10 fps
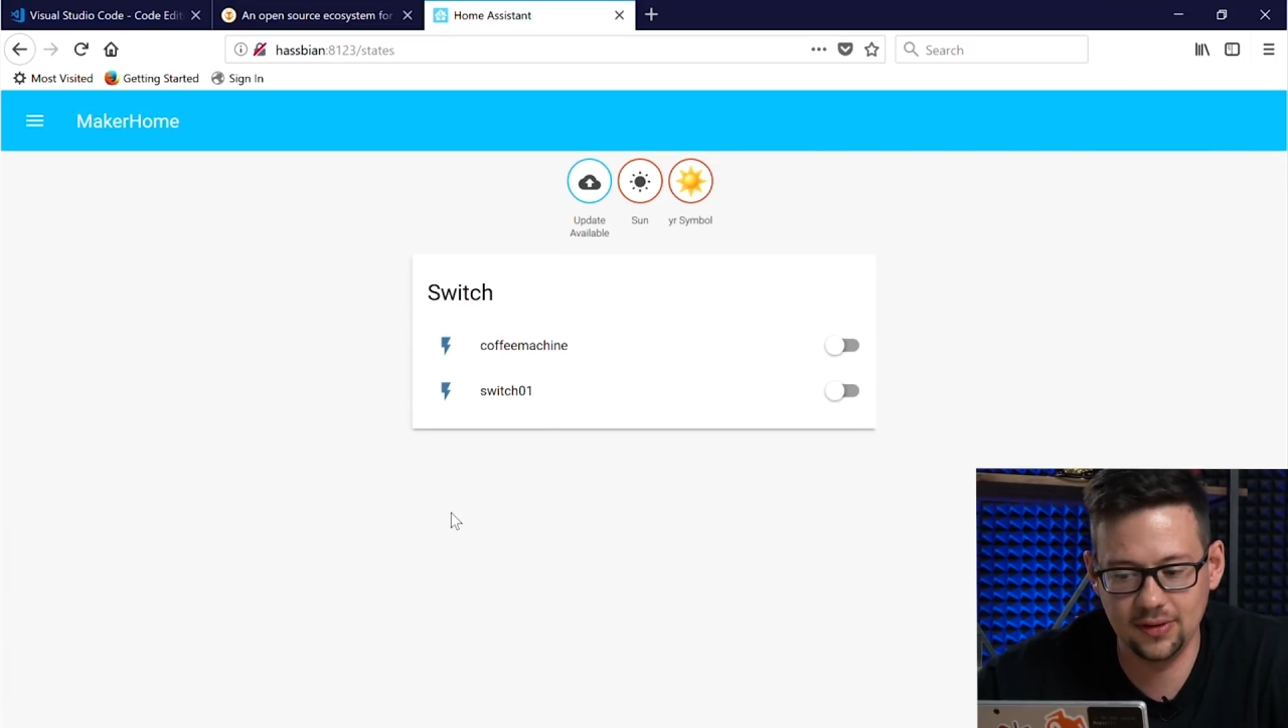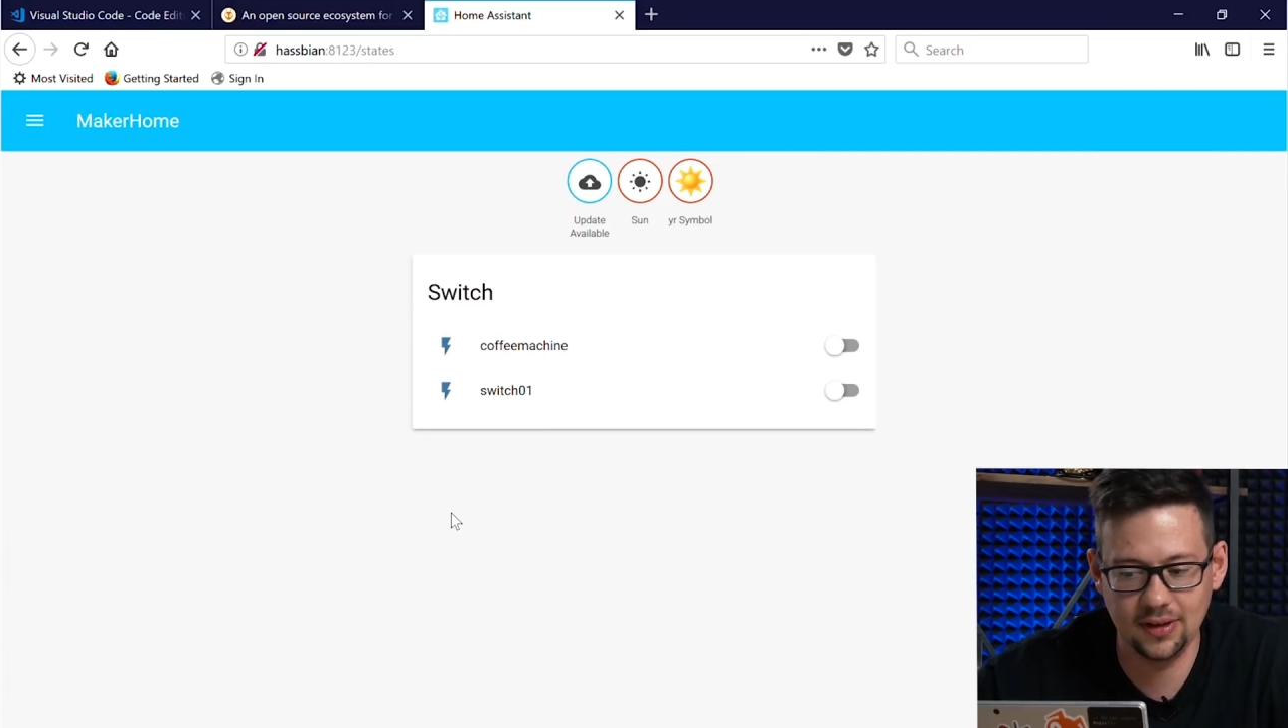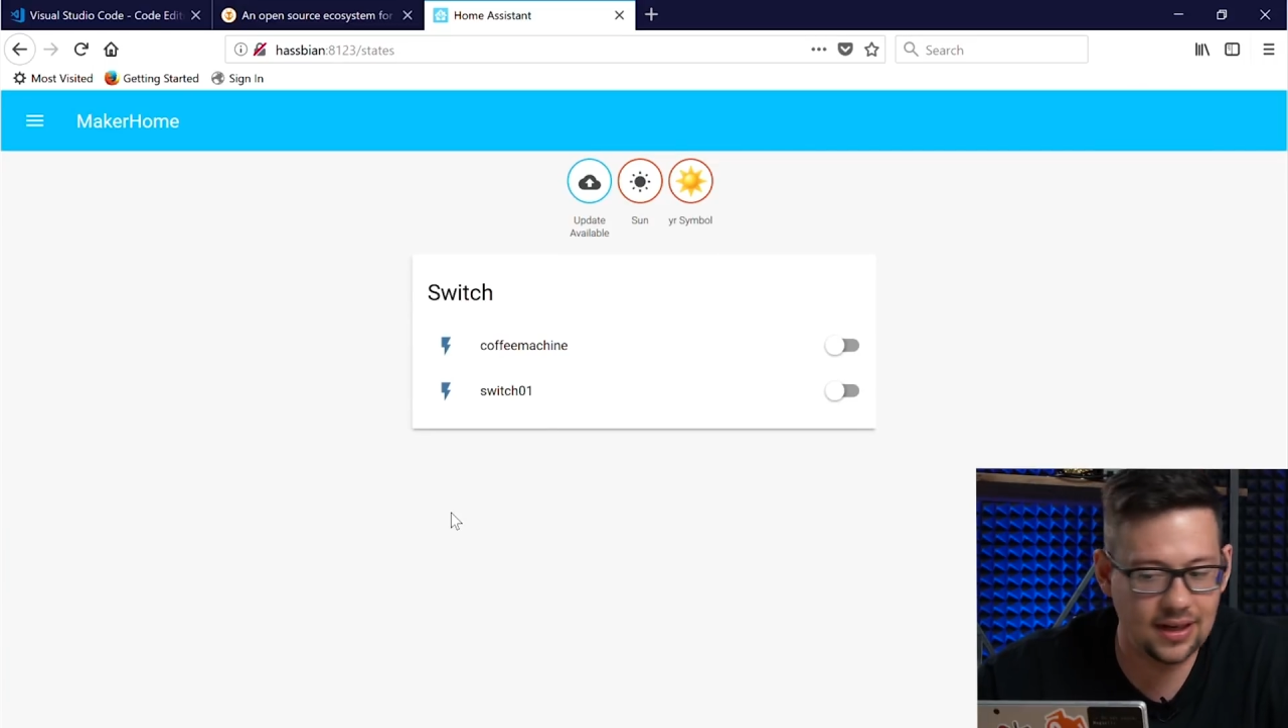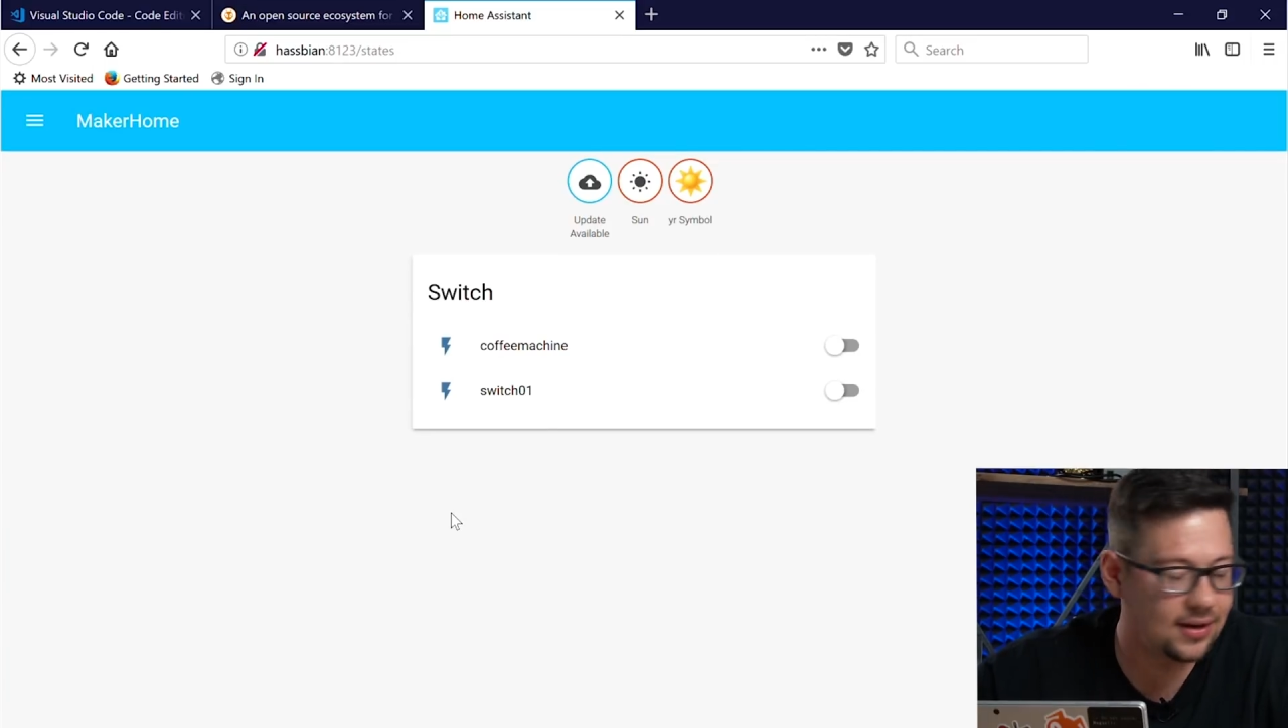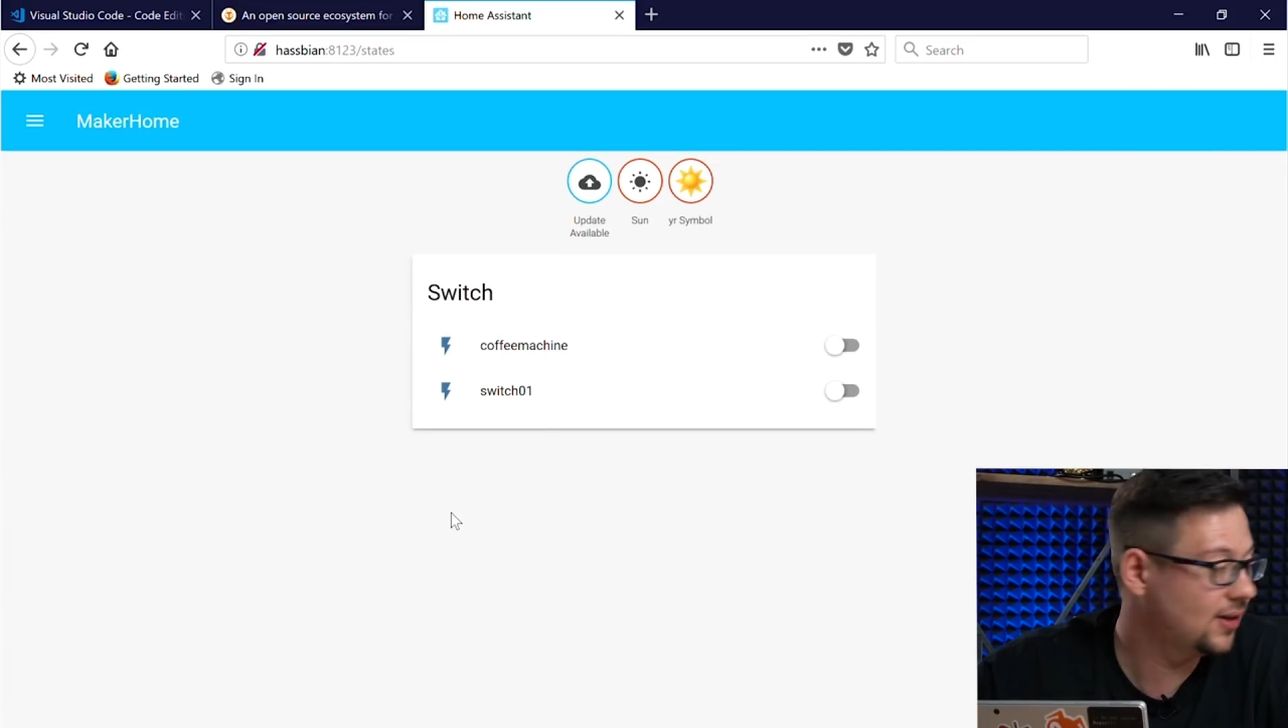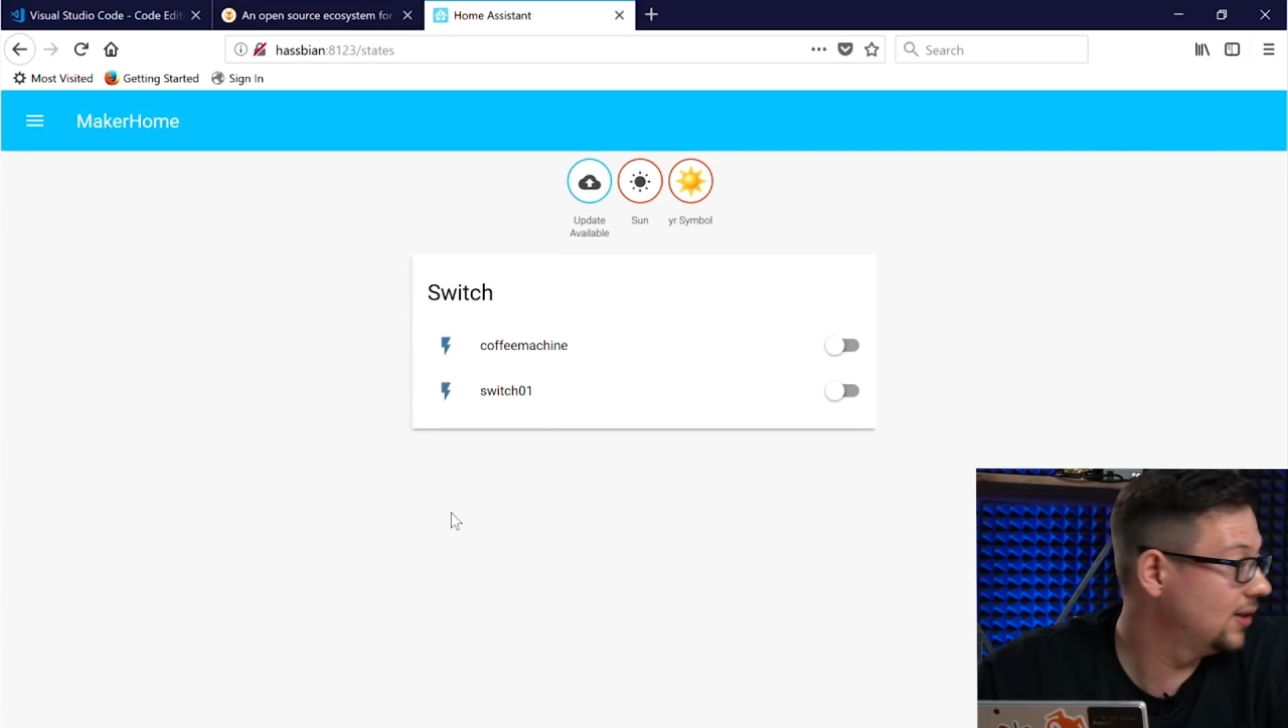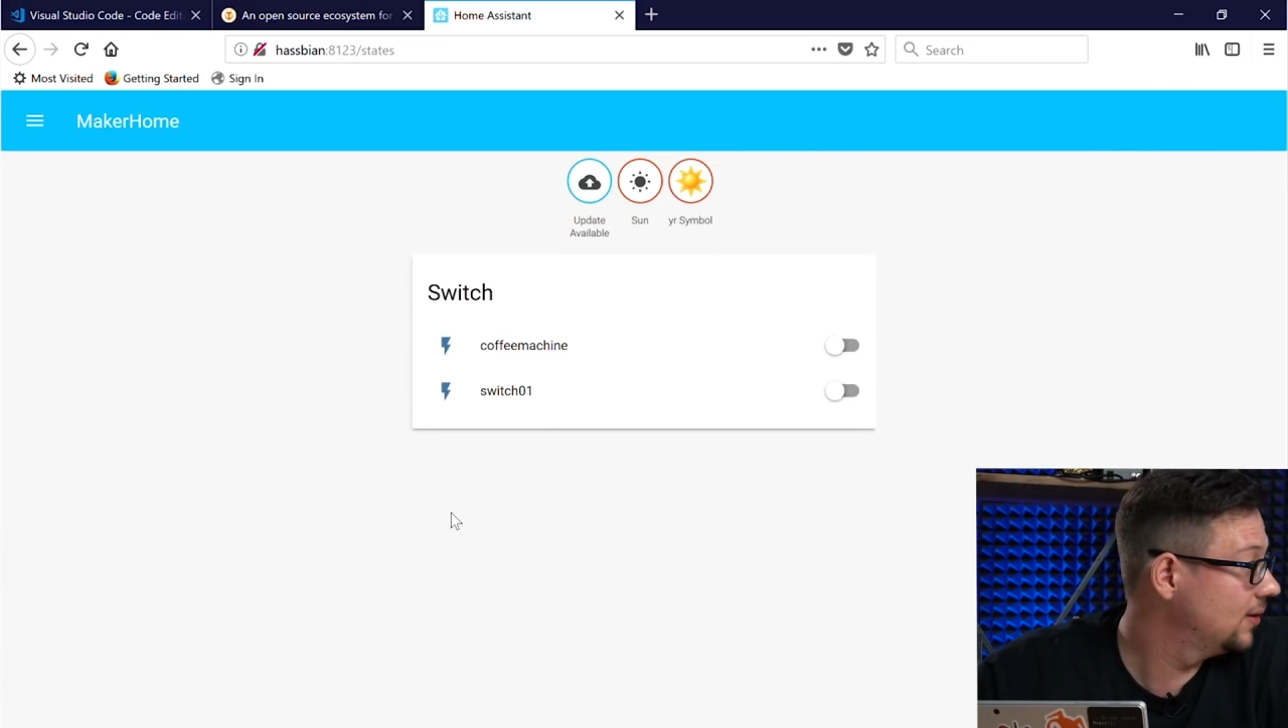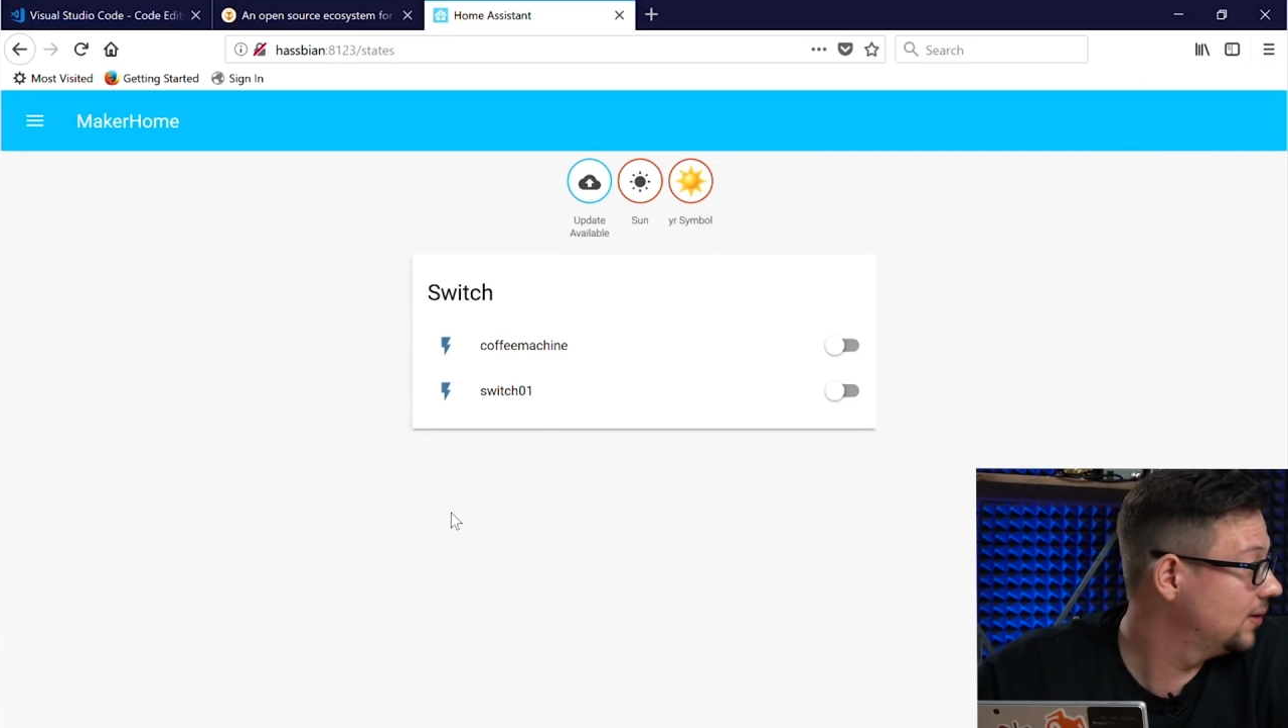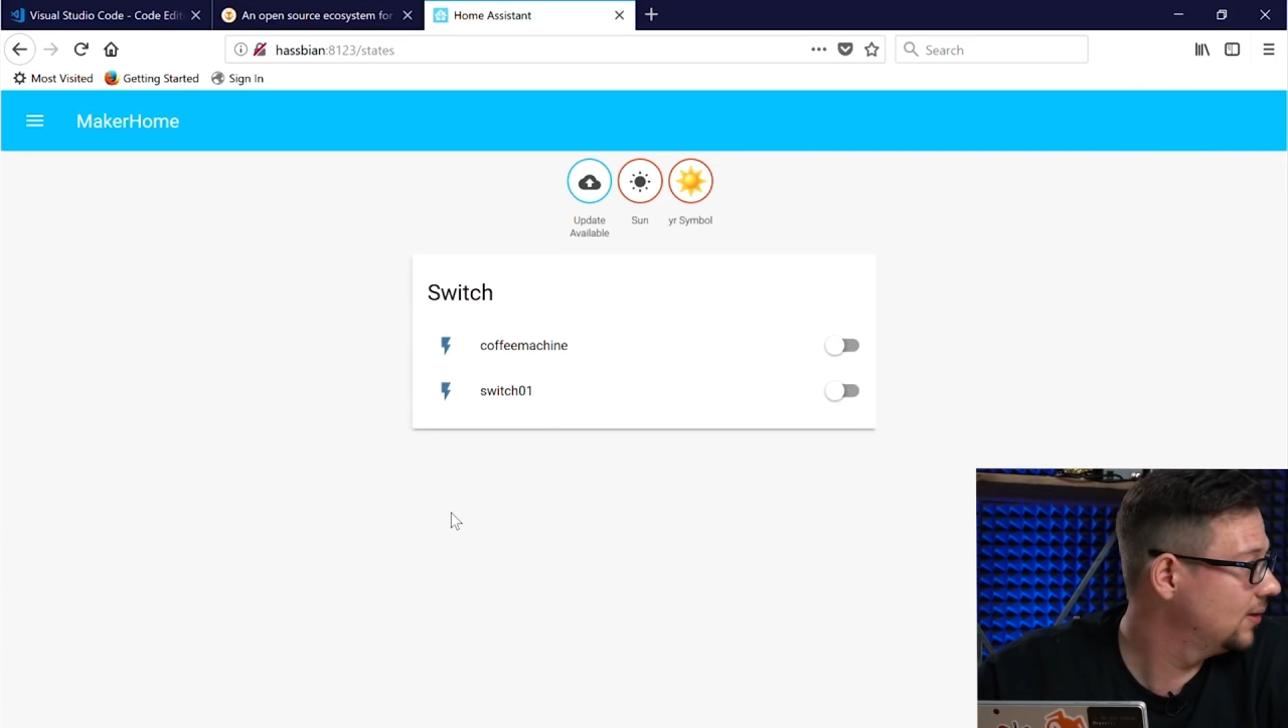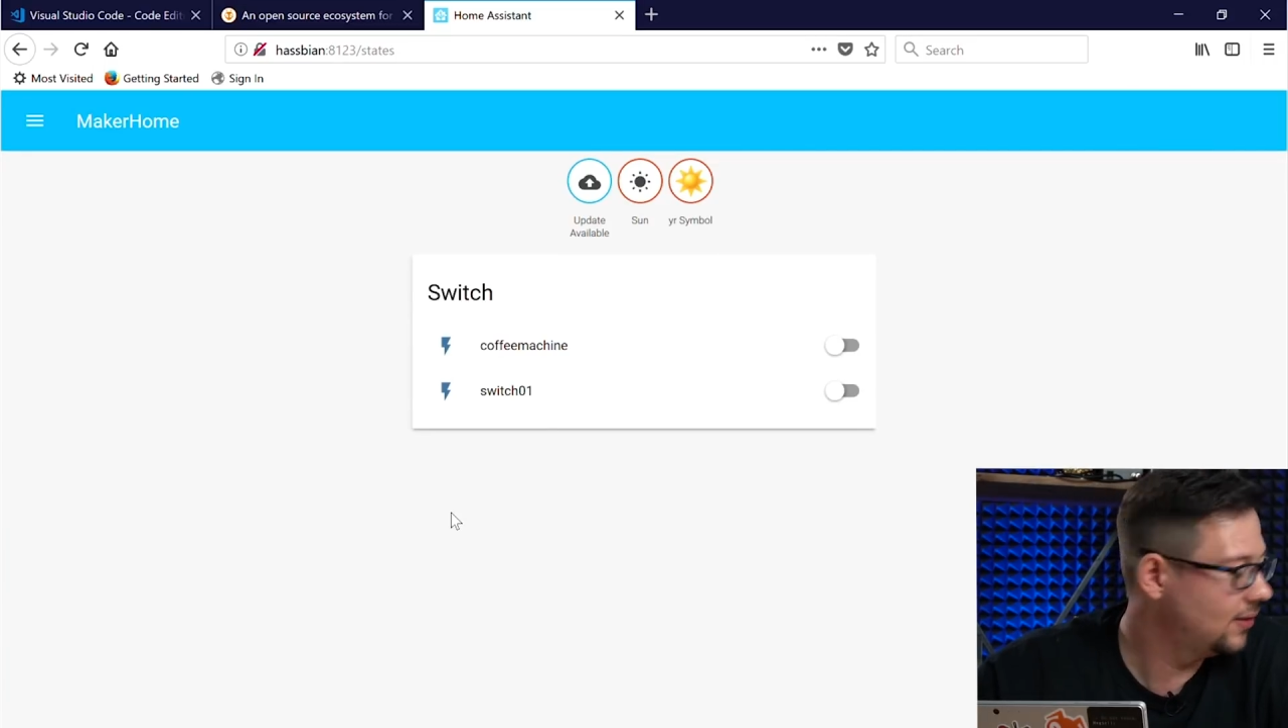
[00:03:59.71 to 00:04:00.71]
on the
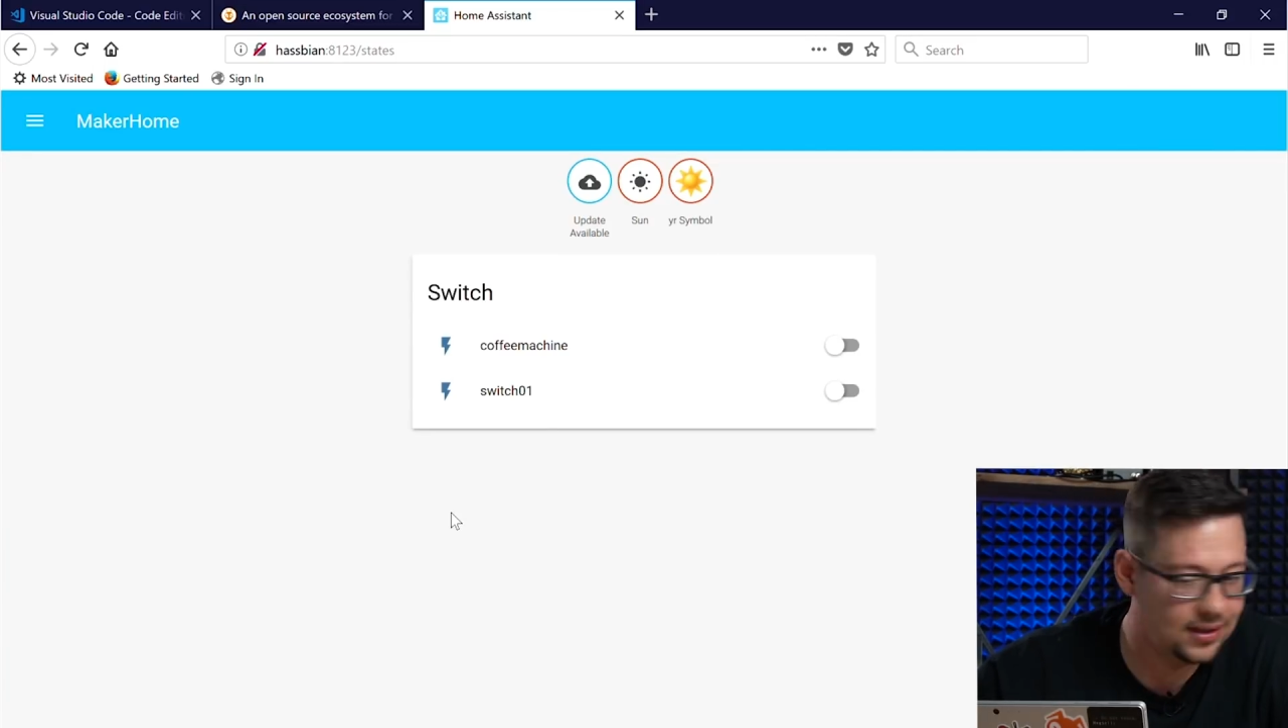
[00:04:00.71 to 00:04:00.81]
login. Mm-hmm.